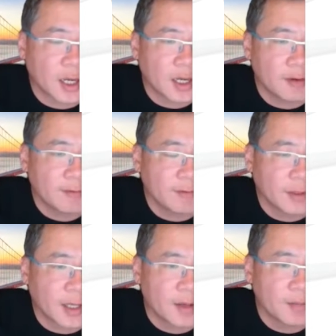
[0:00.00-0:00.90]
time
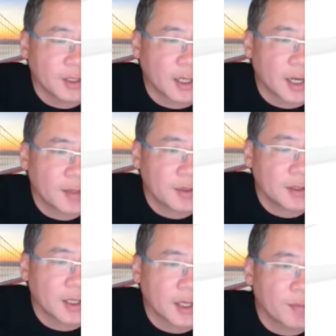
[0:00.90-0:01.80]

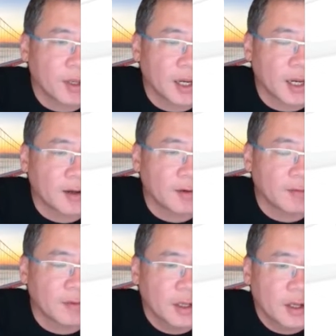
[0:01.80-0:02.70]
elapsed, I may
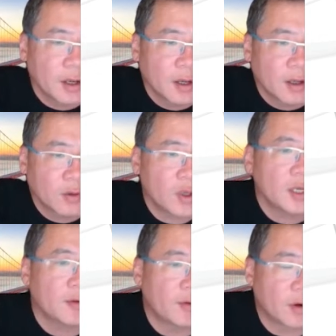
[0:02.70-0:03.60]
have
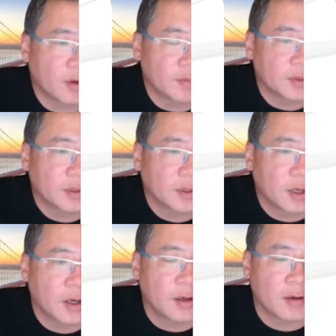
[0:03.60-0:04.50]
20 forums
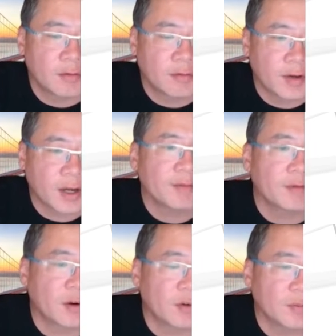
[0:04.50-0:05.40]
or 5
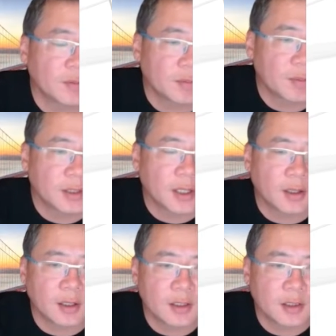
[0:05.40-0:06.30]
forums based
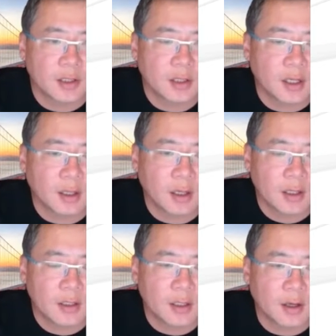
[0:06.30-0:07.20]
on the insertion and
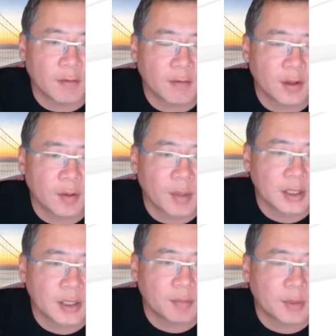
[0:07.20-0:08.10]
deletion of the
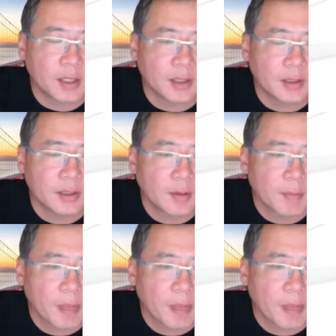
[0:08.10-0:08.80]
batch updates.